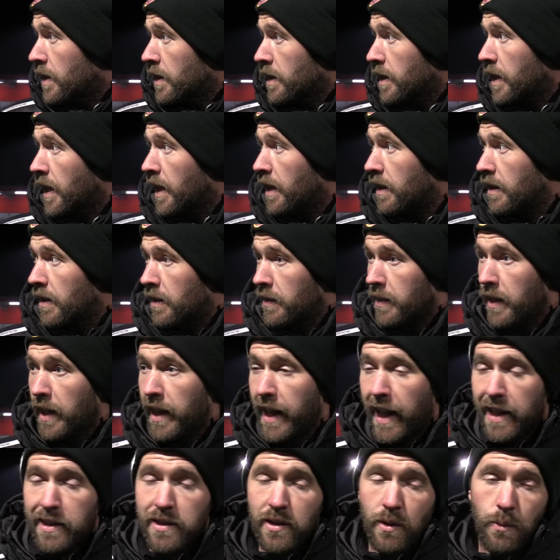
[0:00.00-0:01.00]
yeah, the
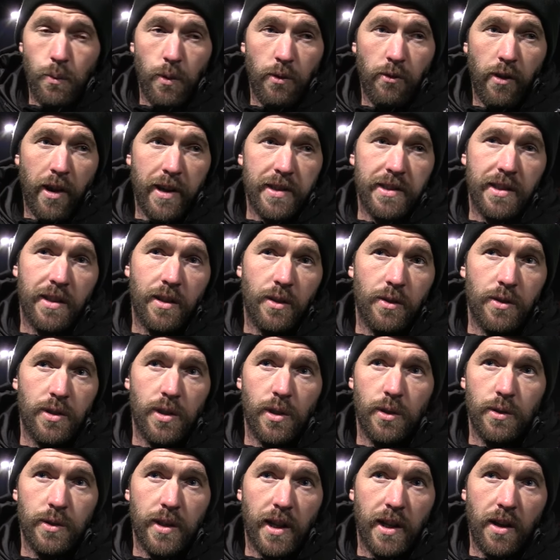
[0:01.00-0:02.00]
lads that were rested on
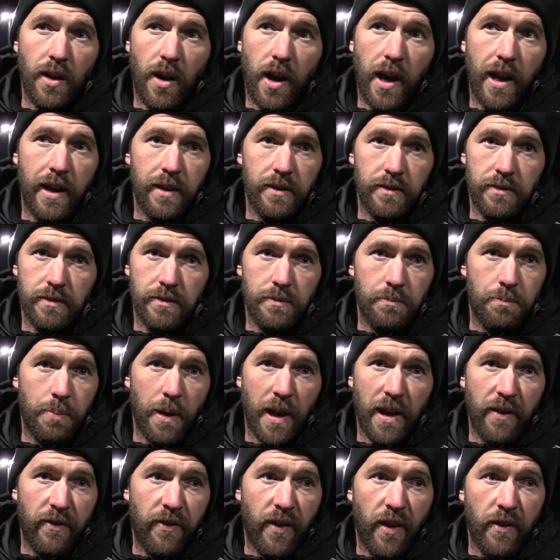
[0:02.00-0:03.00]
Tuesday night
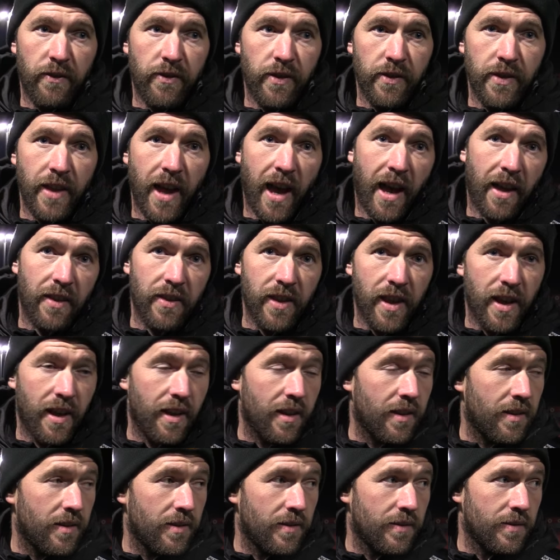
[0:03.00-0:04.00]
benefited from that, and
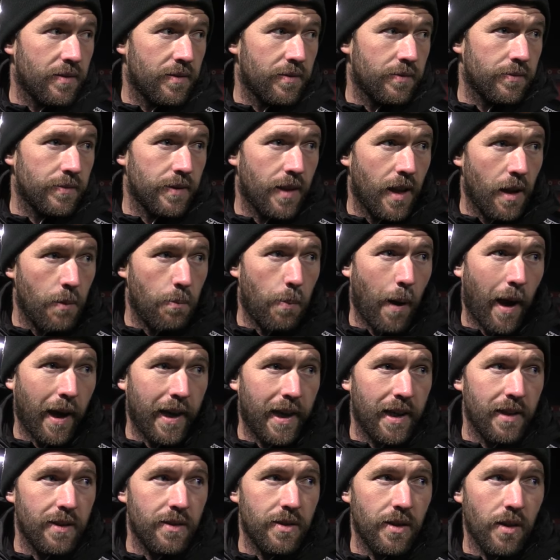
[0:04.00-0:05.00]
they're they're
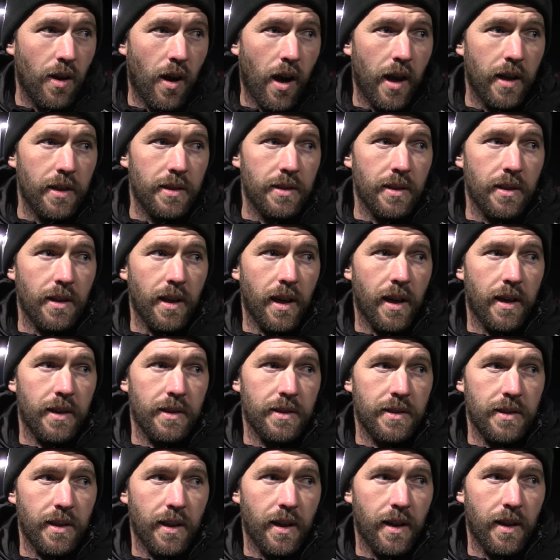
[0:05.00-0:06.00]
back in tonight. So yeah,
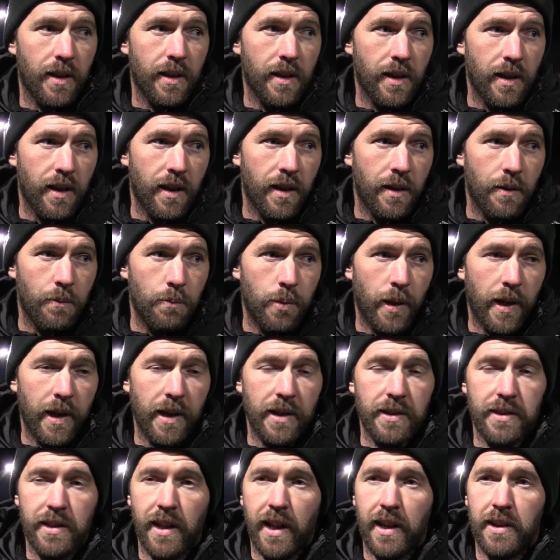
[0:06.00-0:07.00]
it's uh, plenty
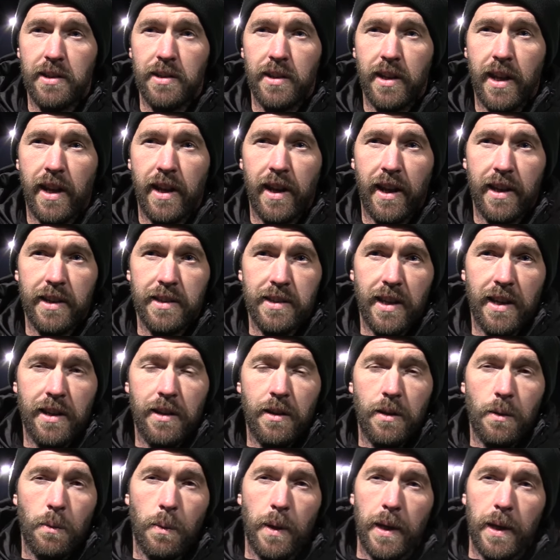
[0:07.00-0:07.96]
of selection headaches ahead of the